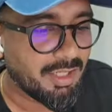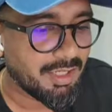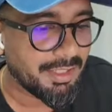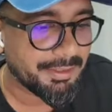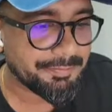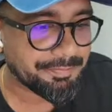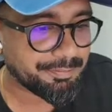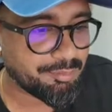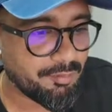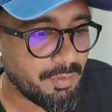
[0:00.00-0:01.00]
Uh,
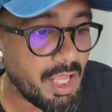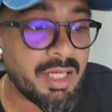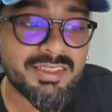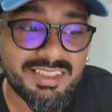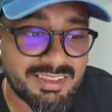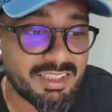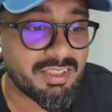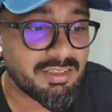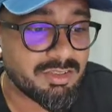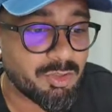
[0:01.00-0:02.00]
let's get
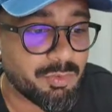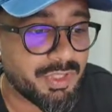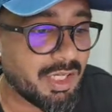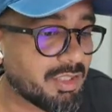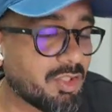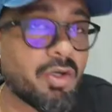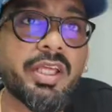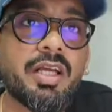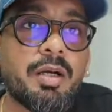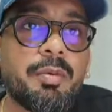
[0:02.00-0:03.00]
started. So we are
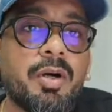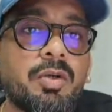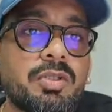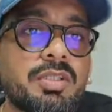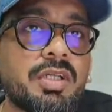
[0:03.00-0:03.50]
talking about